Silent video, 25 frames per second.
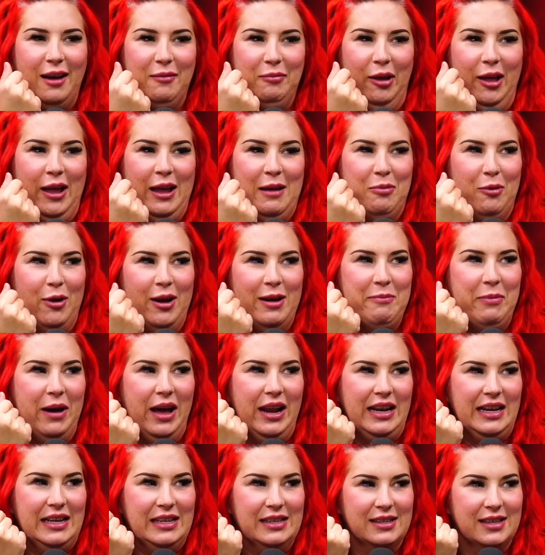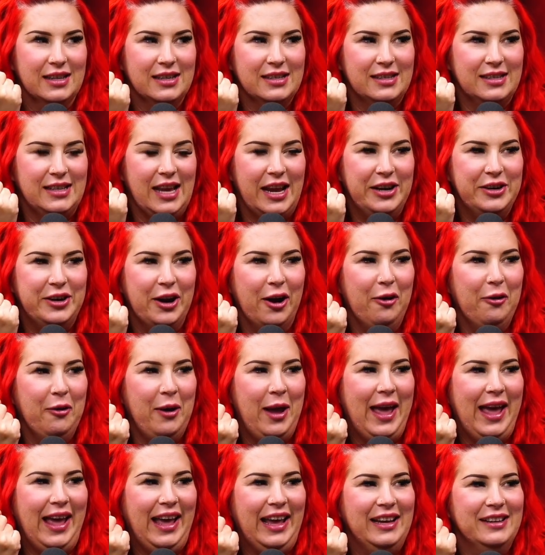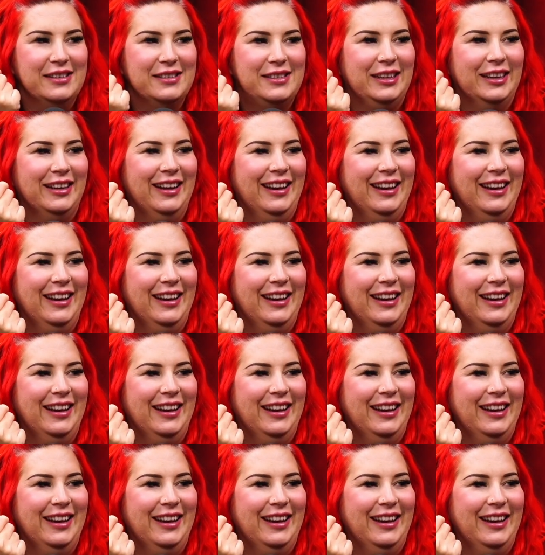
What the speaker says: Playboy bunnies that say don't hate.